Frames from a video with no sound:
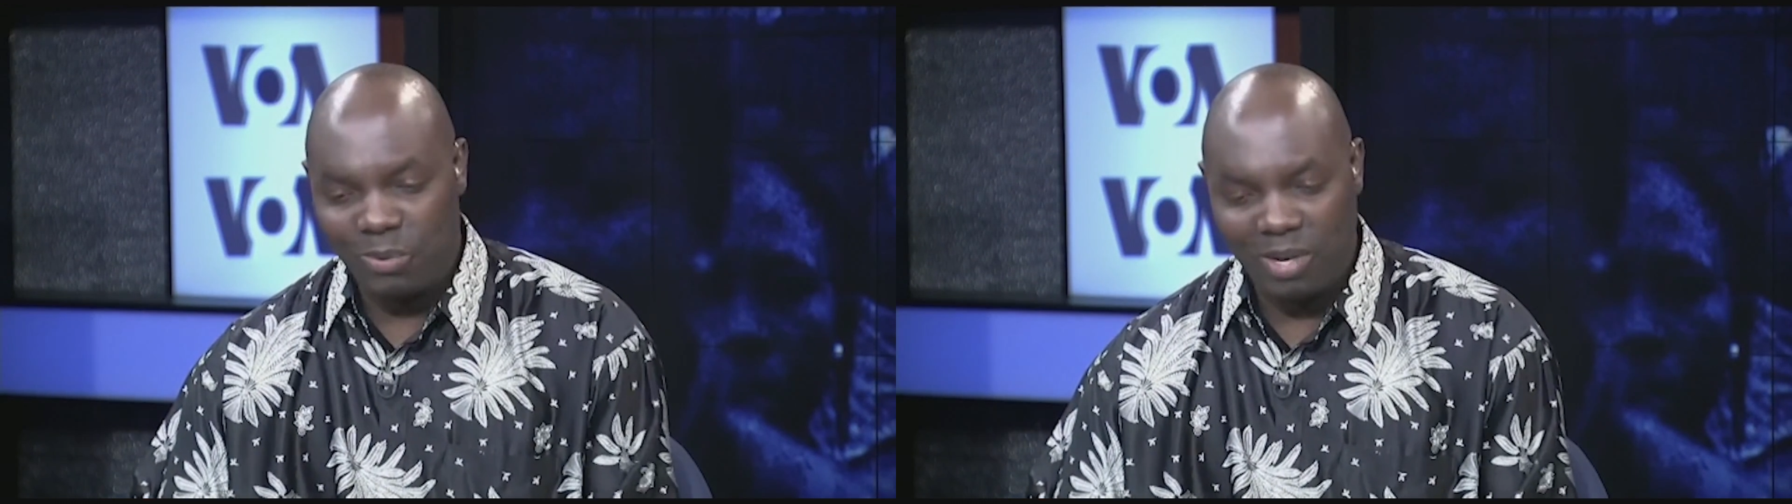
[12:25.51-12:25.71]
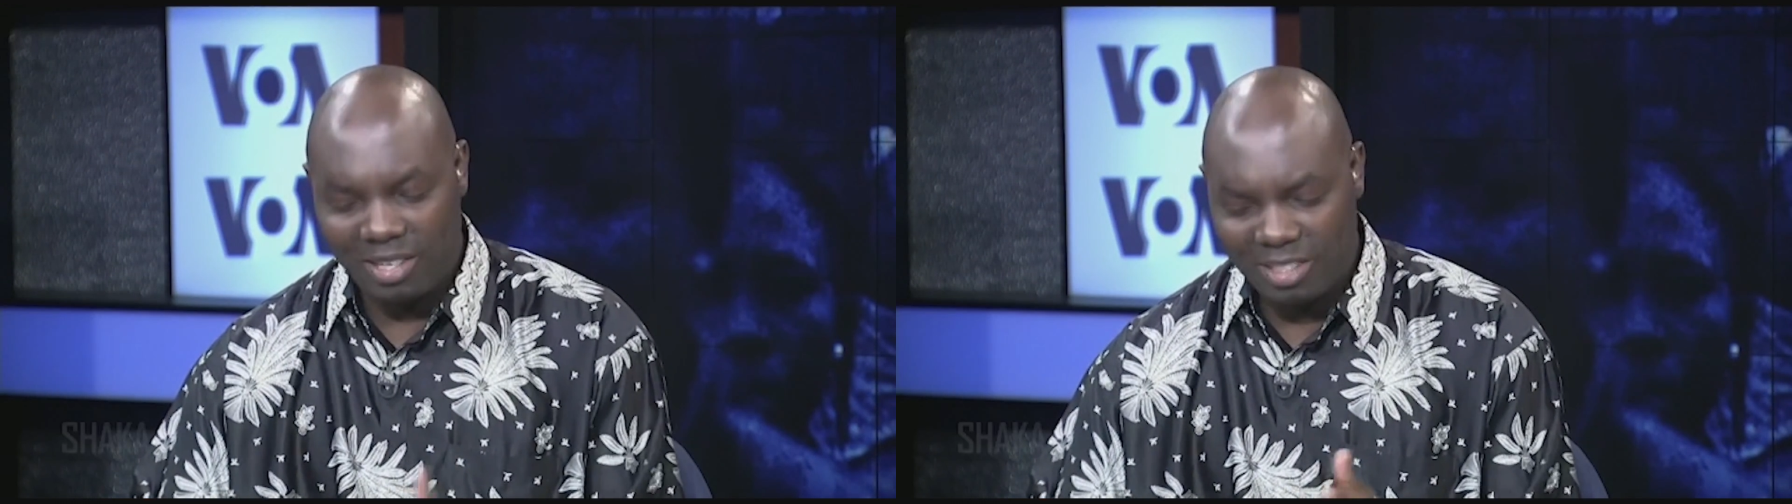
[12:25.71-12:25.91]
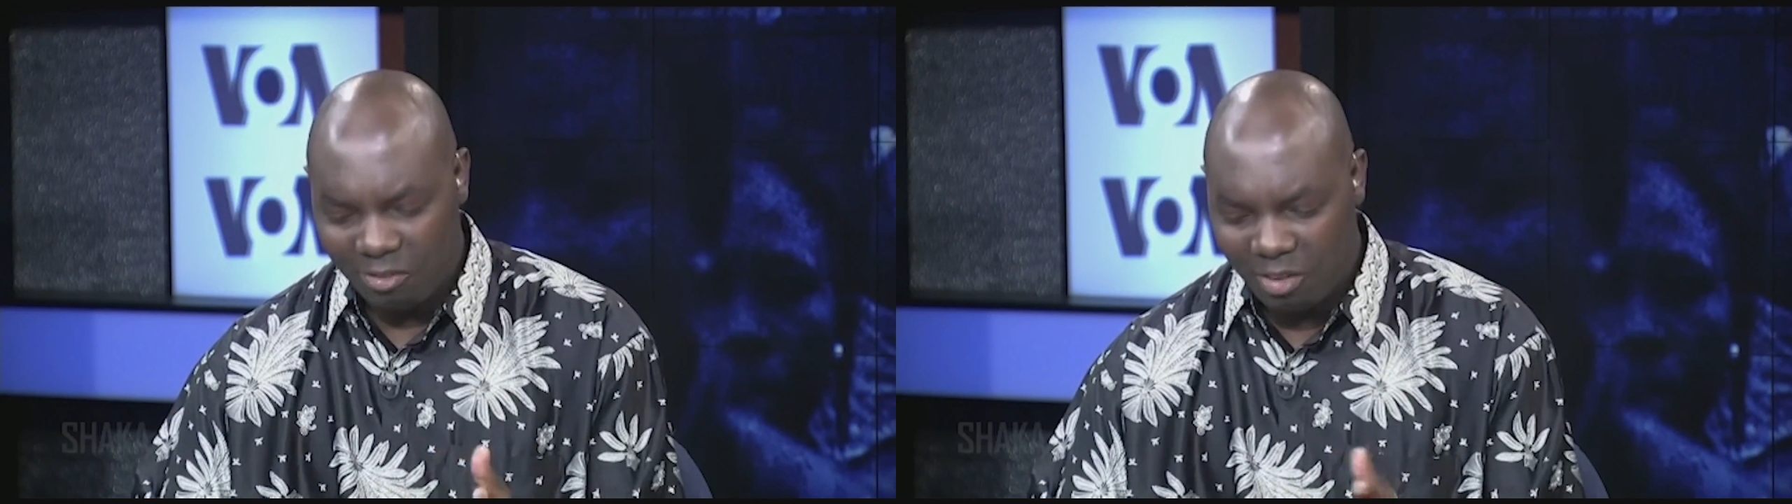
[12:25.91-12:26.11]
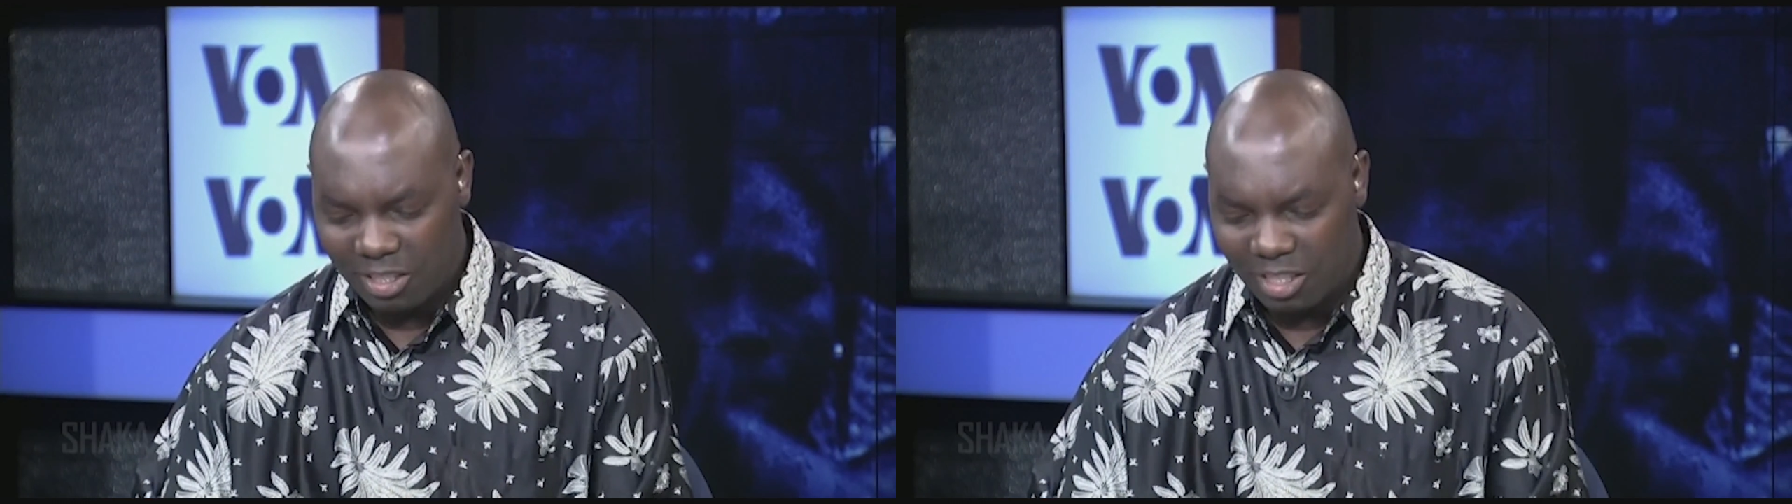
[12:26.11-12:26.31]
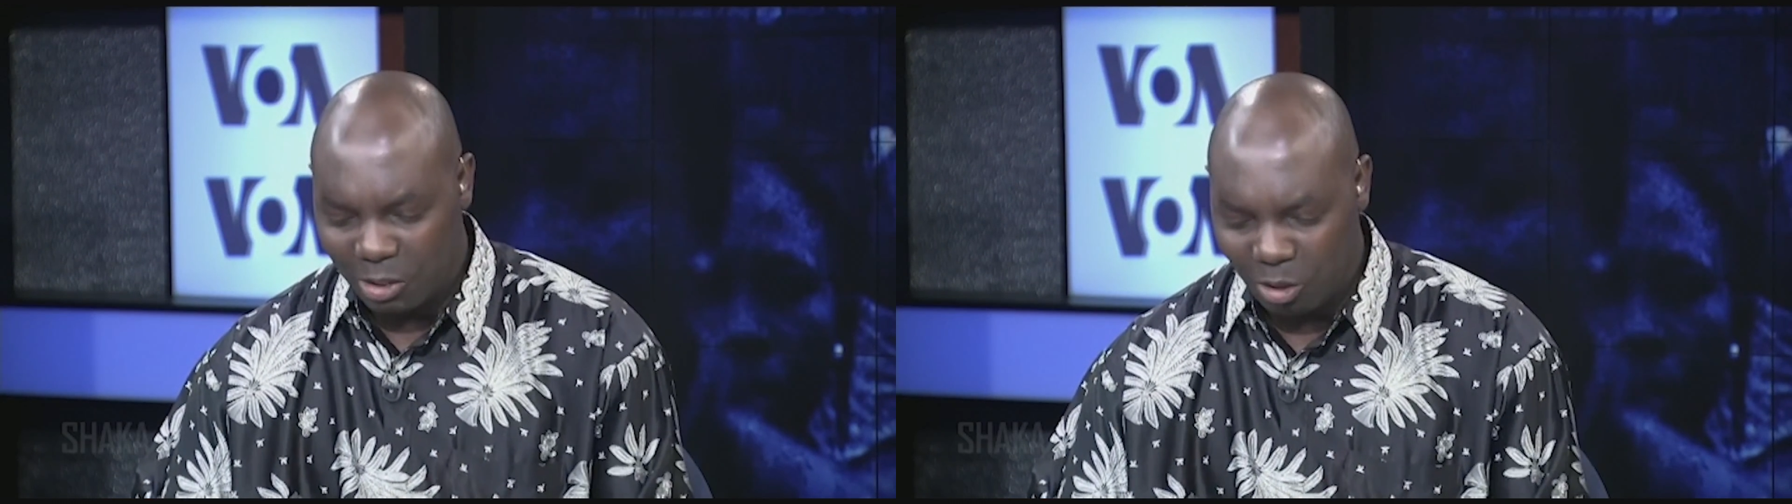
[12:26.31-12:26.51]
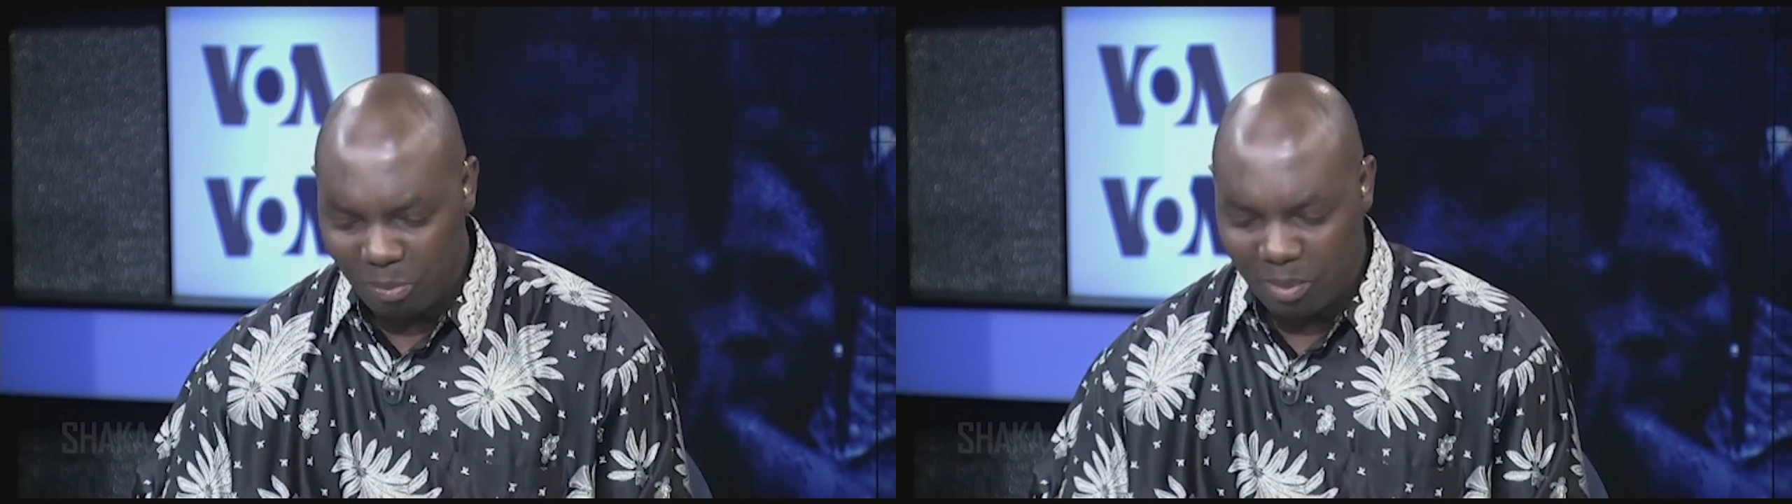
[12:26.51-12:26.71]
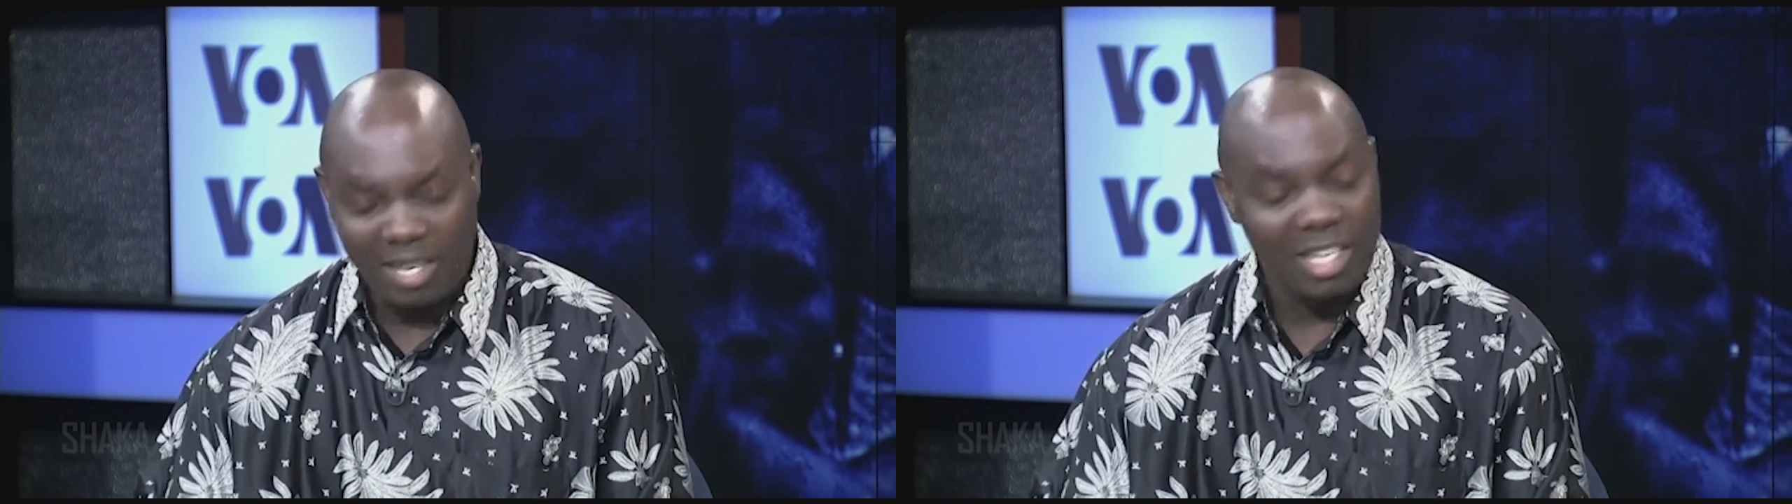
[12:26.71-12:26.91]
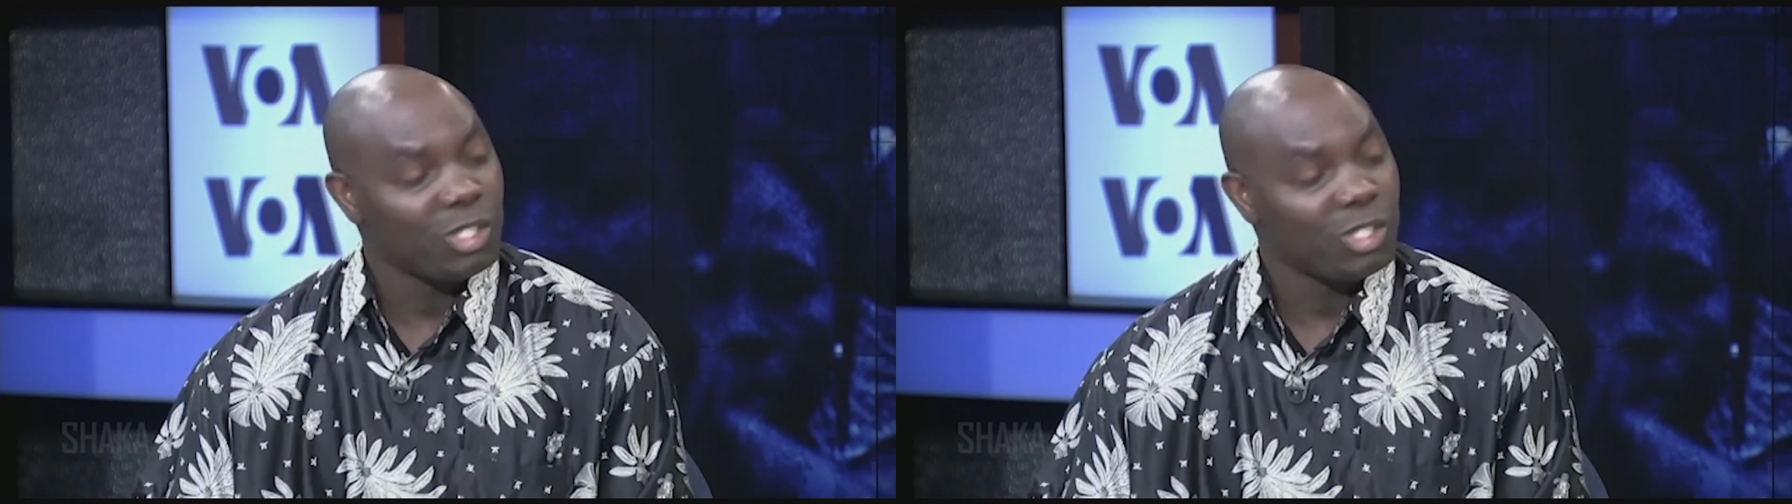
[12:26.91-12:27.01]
to a different topic.